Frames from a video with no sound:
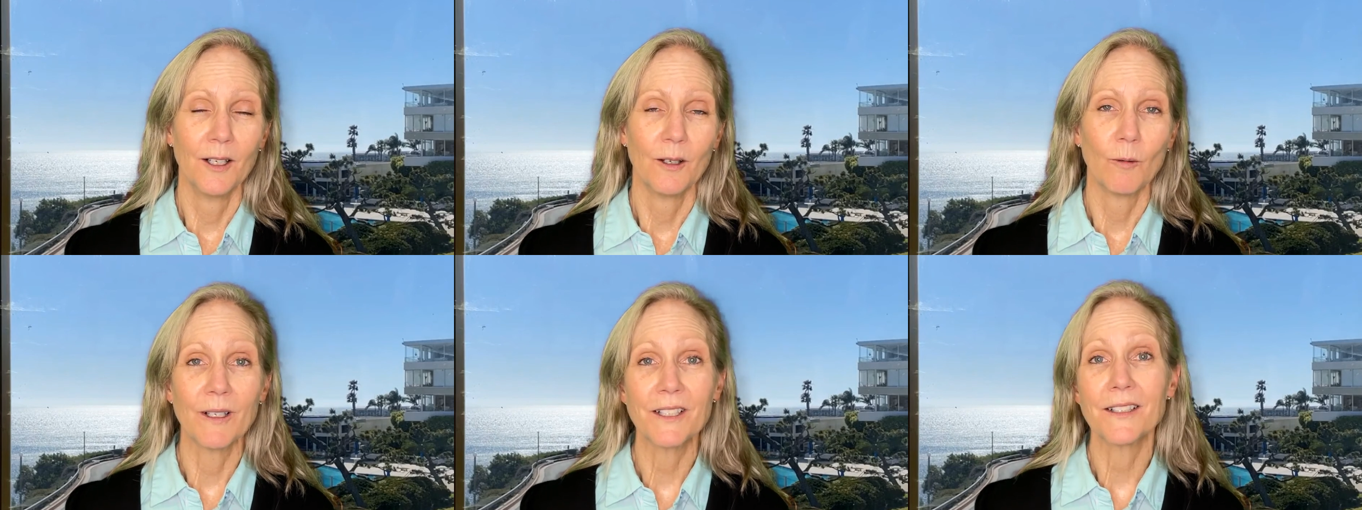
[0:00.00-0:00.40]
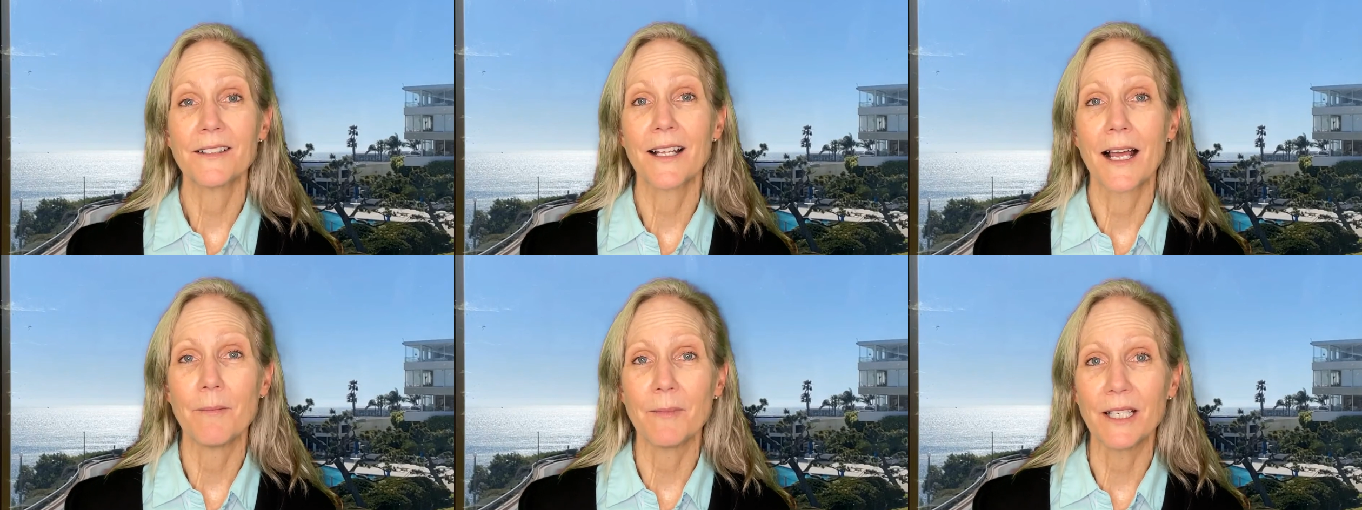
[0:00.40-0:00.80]
What does
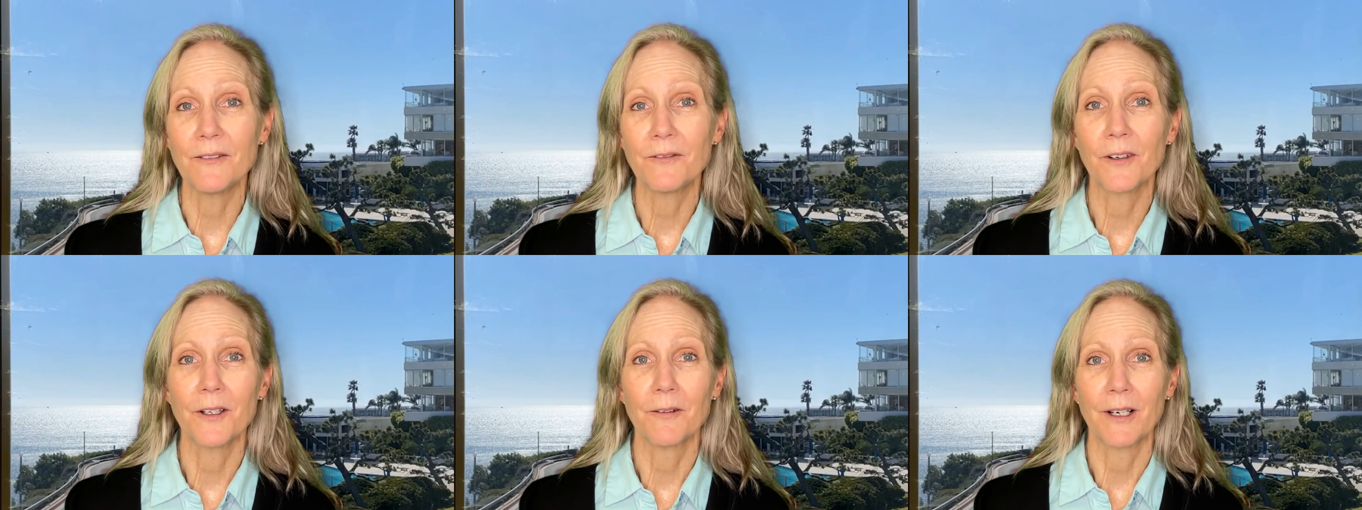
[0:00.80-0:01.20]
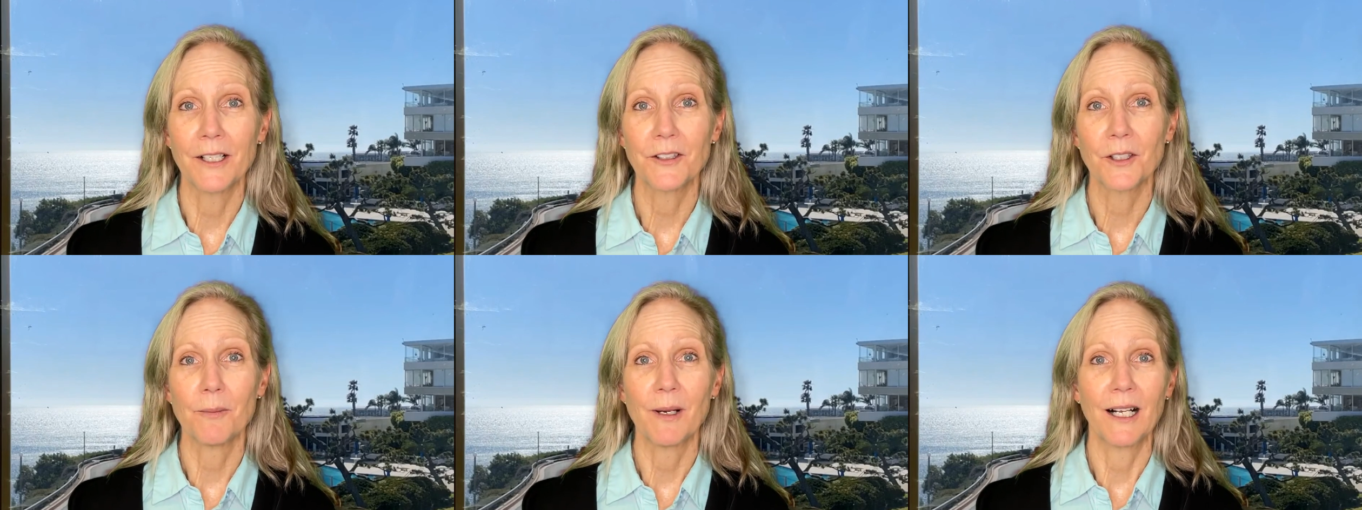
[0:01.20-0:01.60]
that mean for the
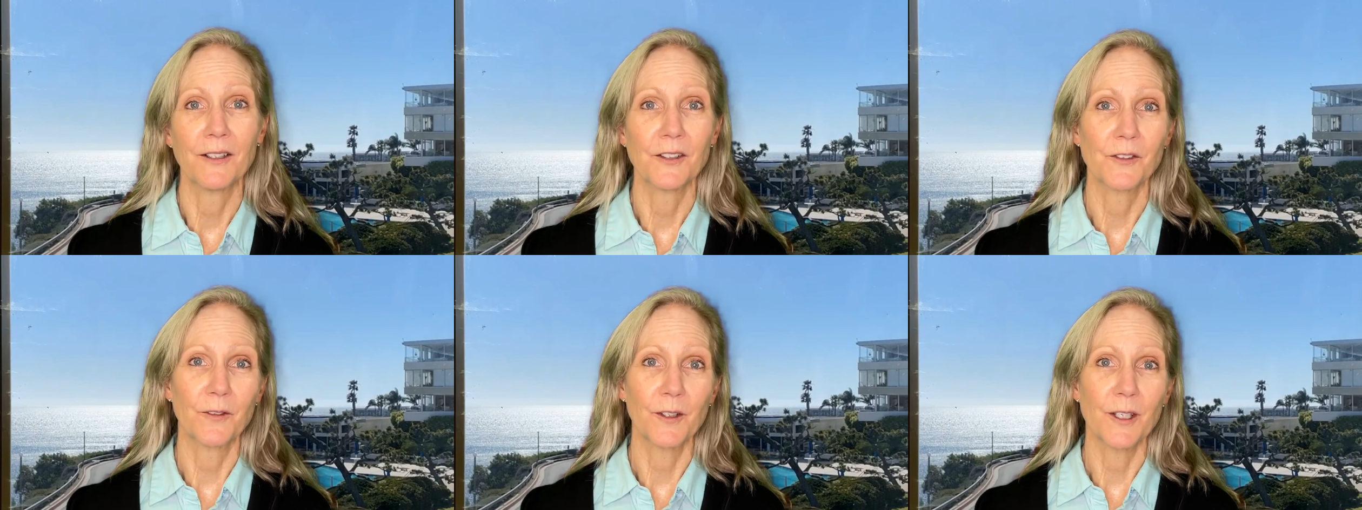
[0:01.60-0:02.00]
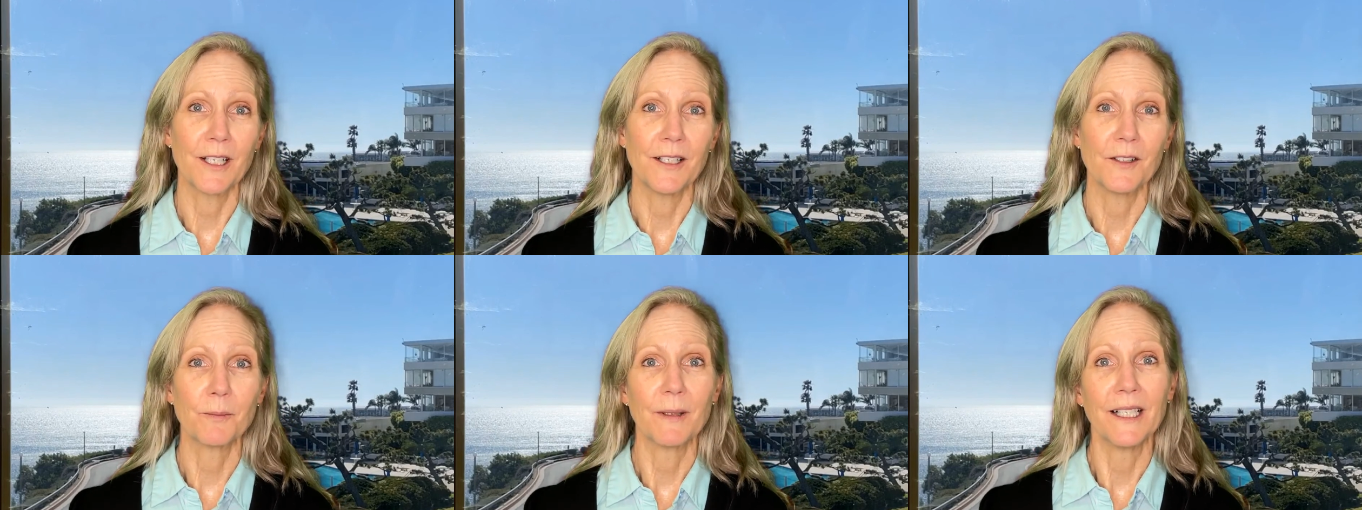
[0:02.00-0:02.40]
Rancho Palos
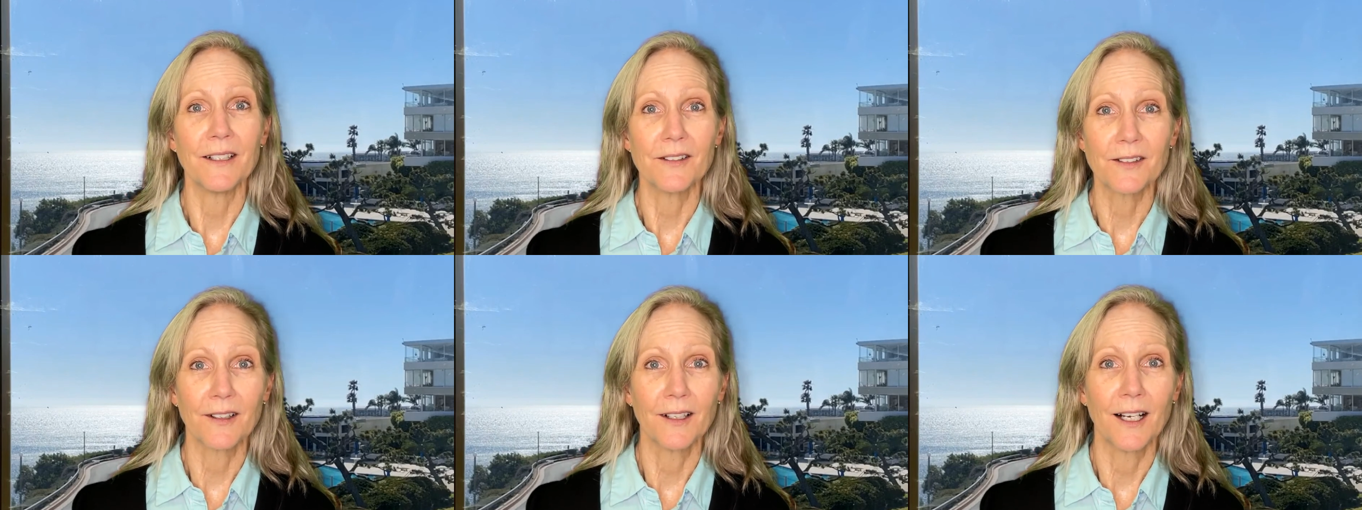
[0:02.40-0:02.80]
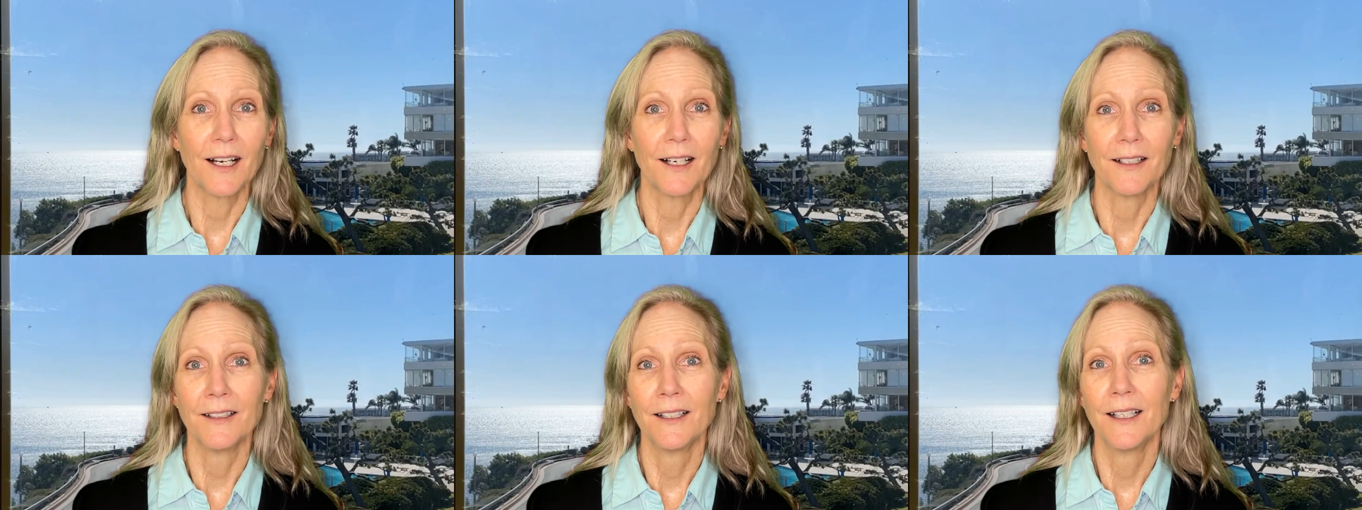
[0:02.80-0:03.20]
Verdes,
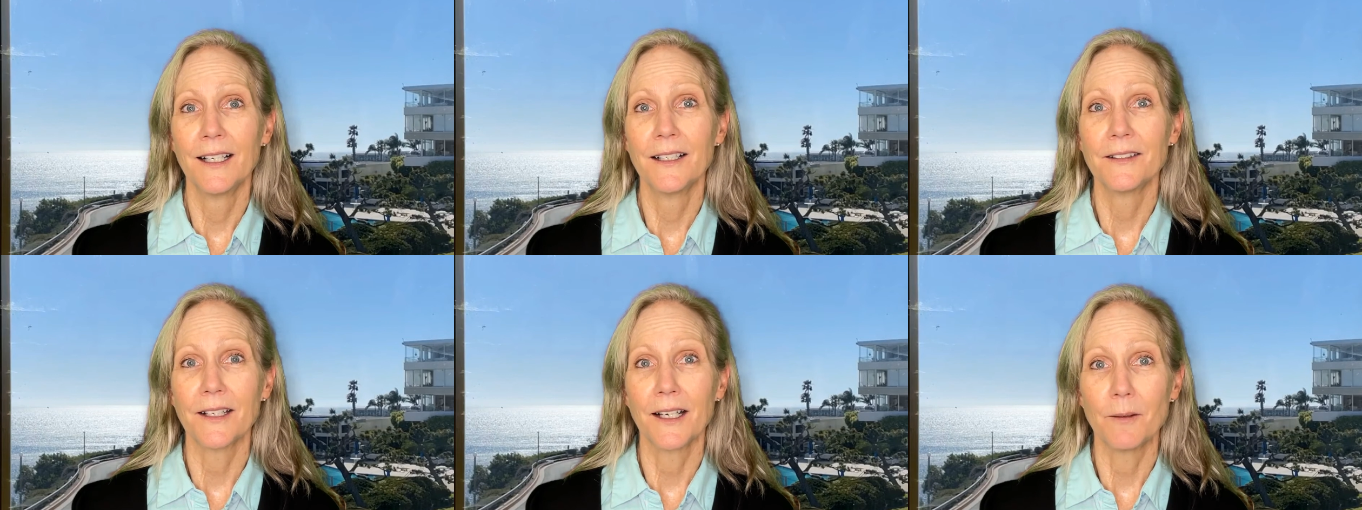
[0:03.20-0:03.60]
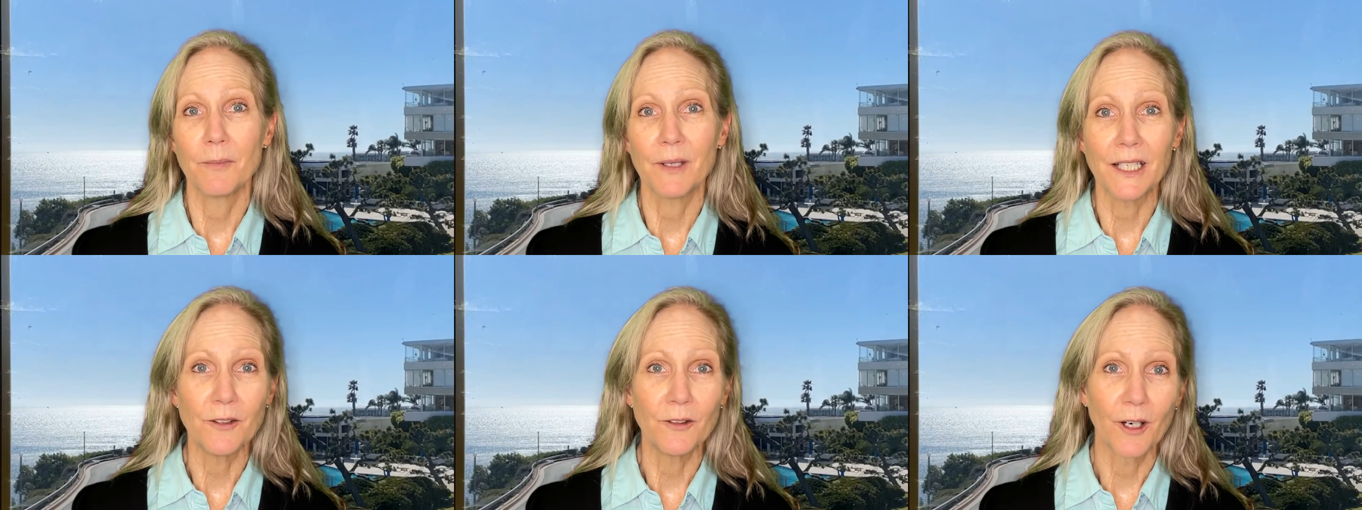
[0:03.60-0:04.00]
Peninsula, San
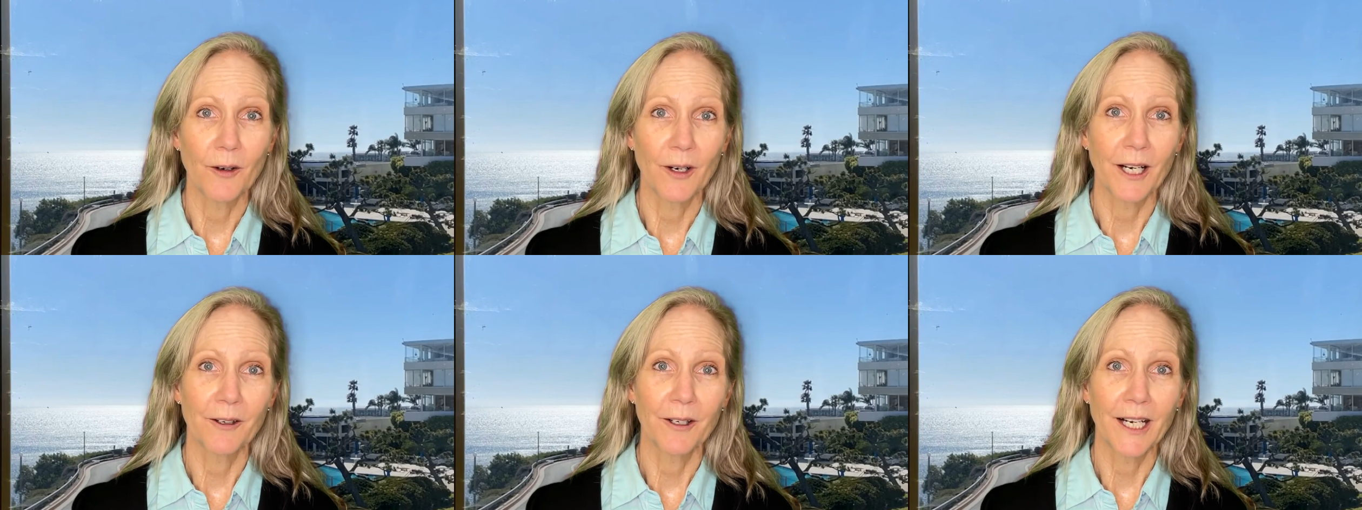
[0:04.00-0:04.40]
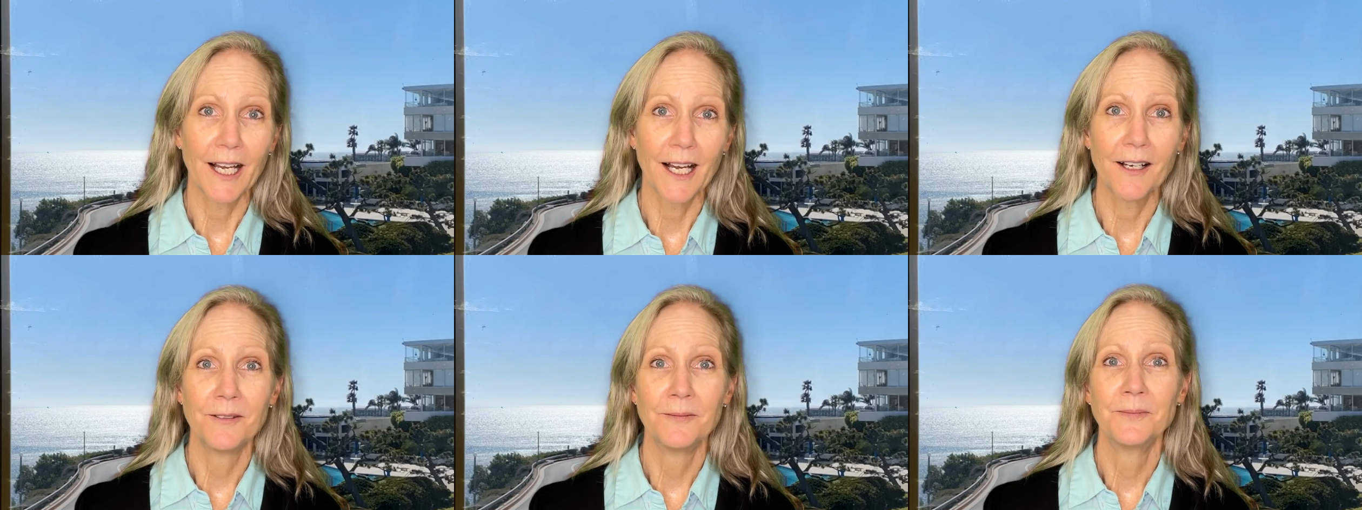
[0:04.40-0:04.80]
Pedro
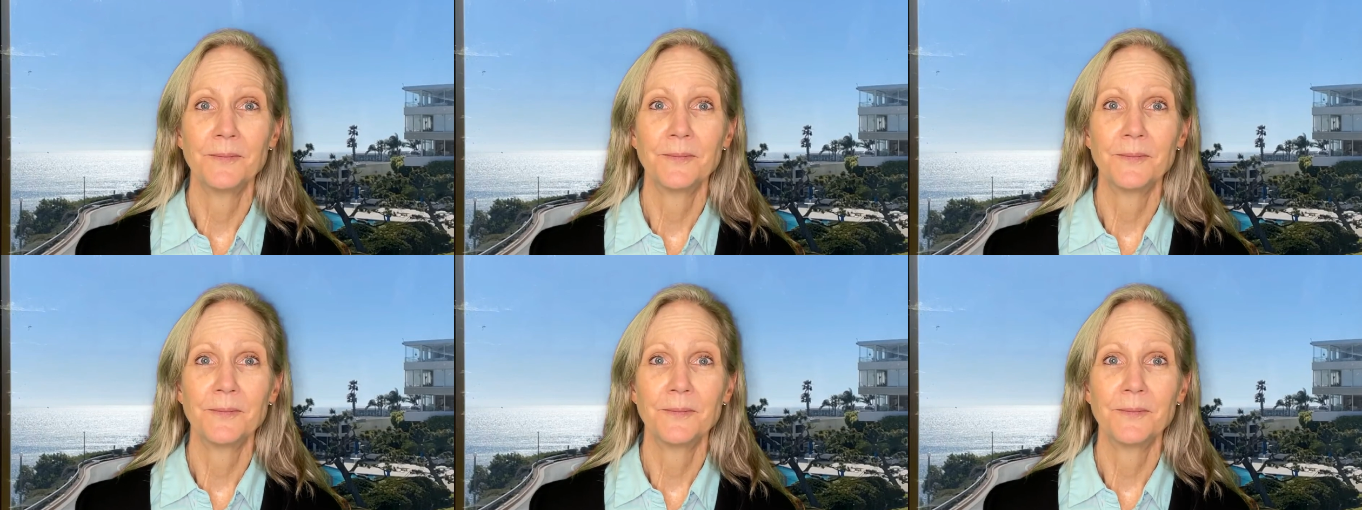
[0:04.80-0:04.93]
area,